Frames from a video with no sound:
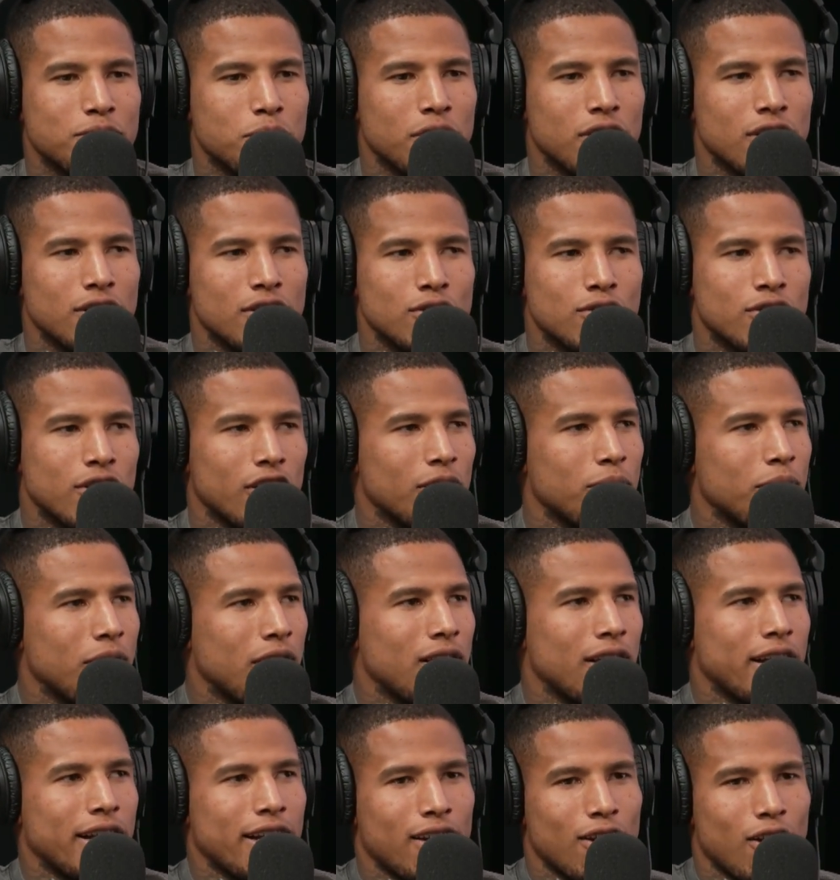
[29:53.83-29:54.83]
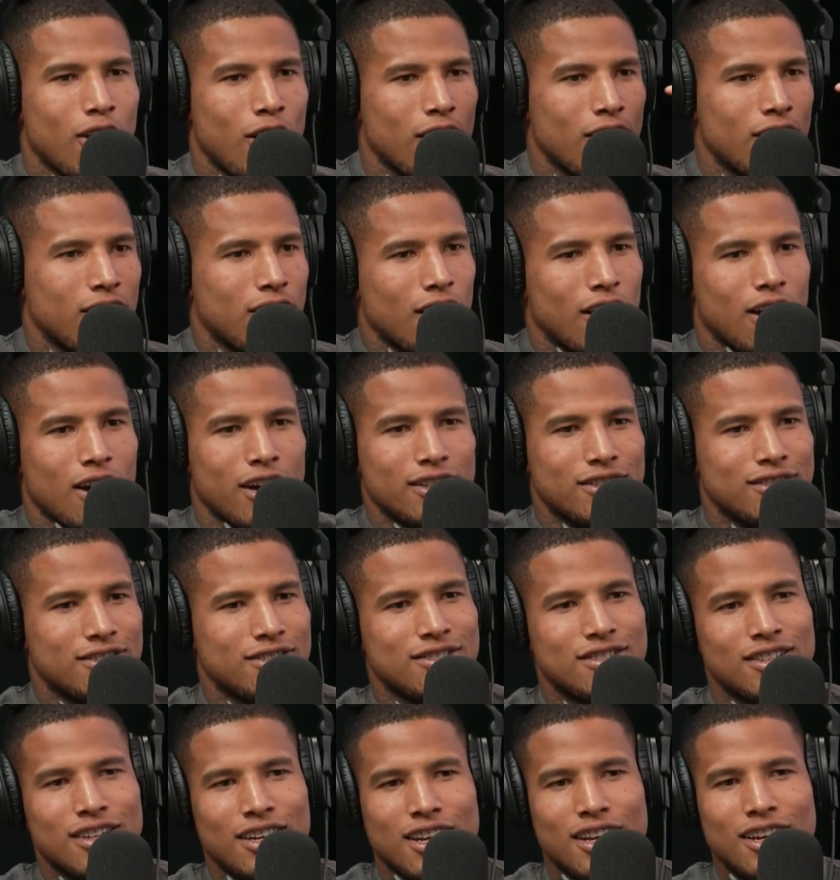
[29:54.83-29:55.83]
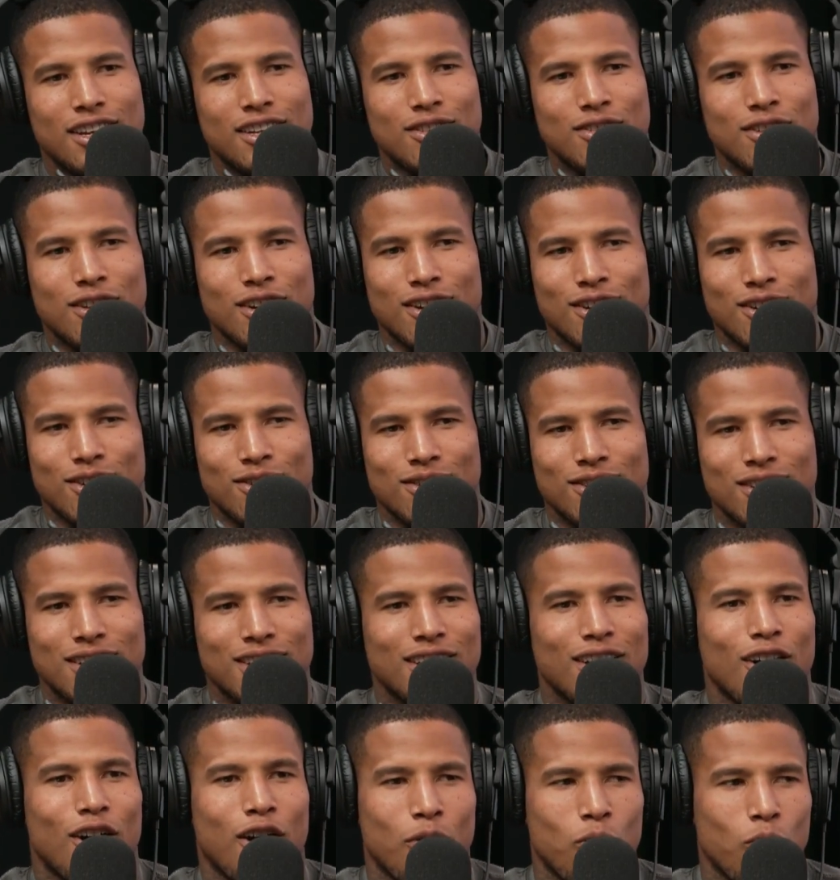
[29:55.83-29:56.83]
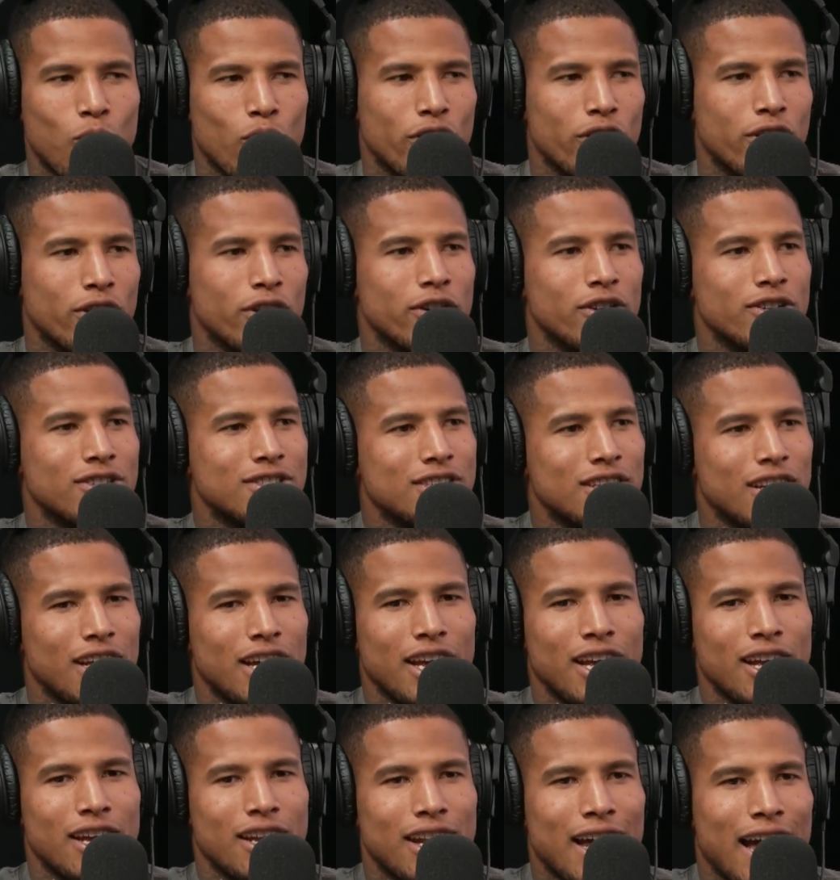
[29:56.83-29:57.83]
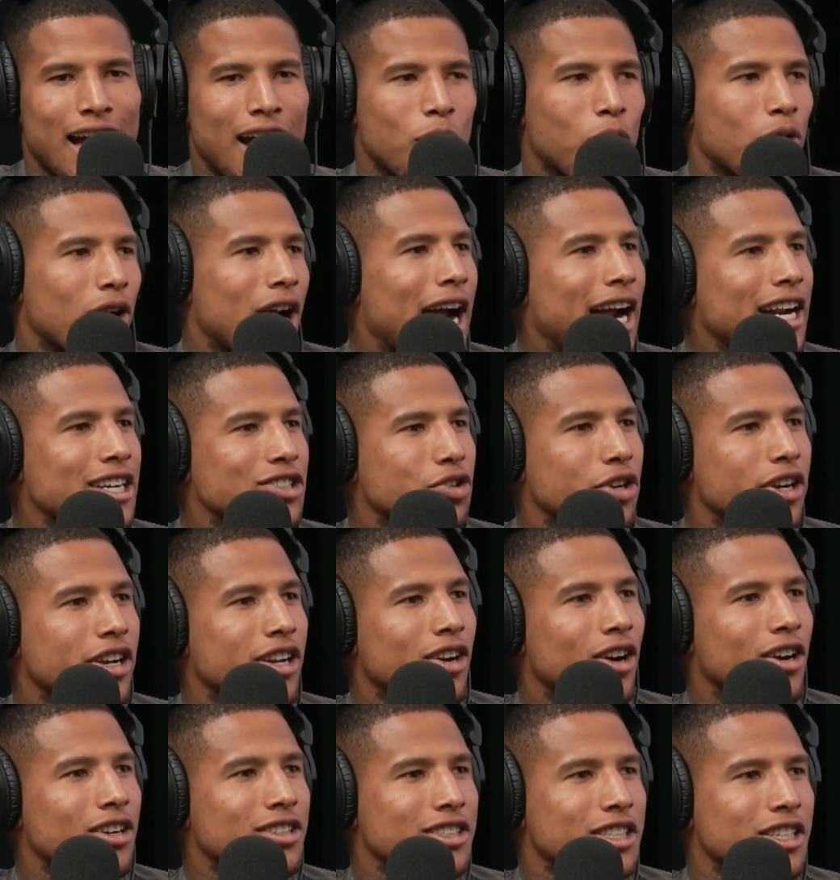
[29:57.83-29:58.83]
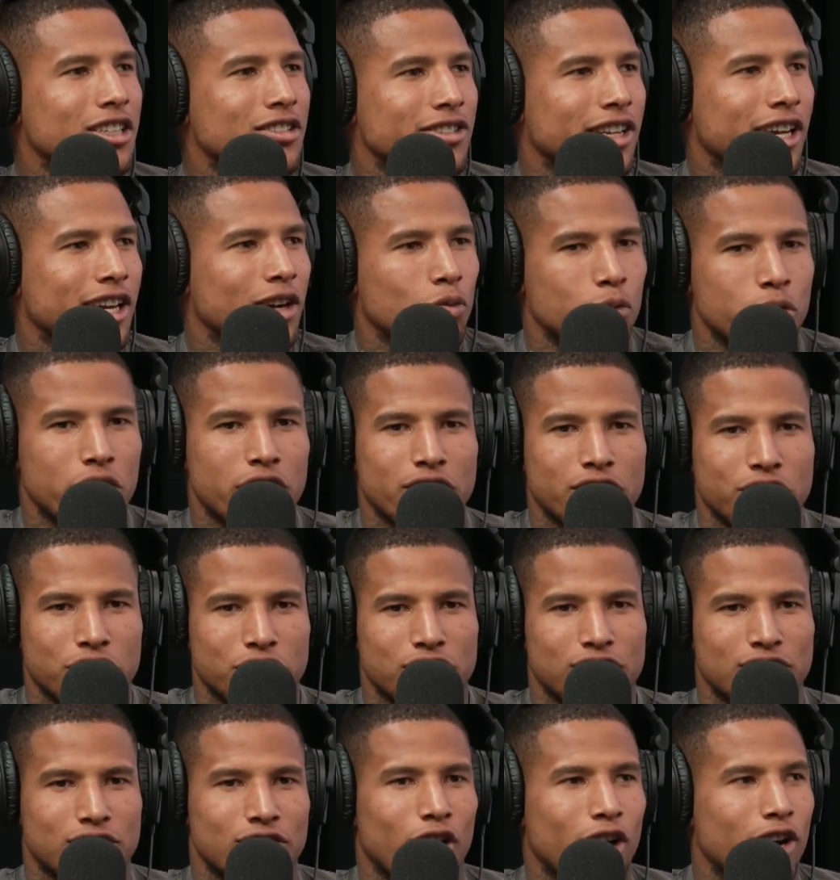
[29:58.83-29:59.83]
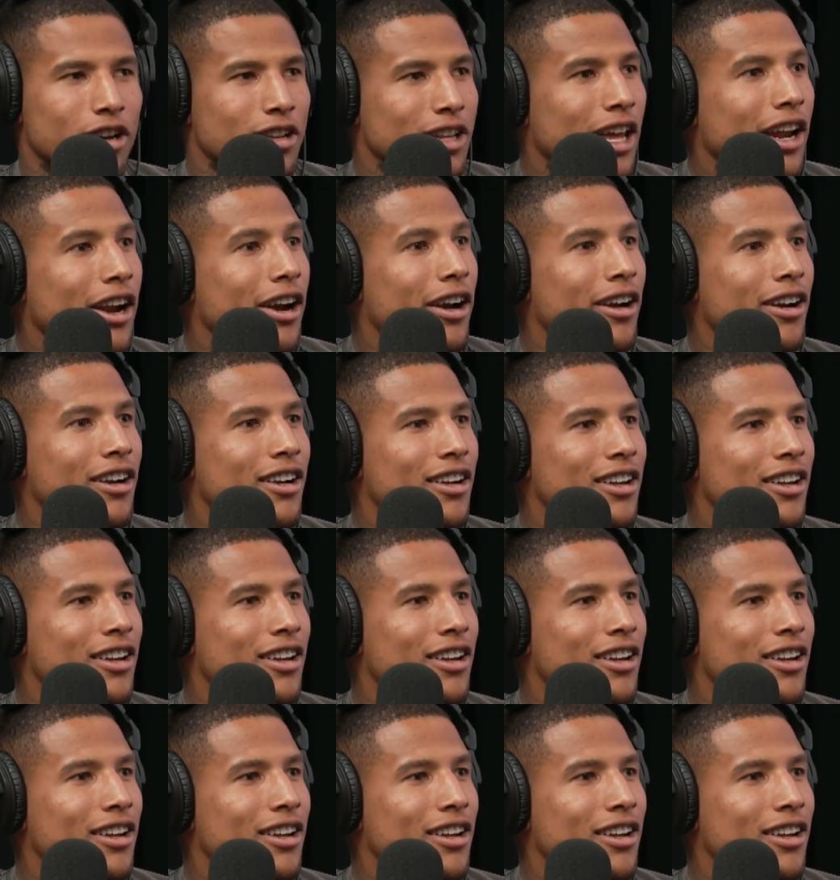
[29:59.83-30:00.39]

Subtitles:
But you talk about like our thoughts, our words and how we're hydrating ourselves. Like we can just start there.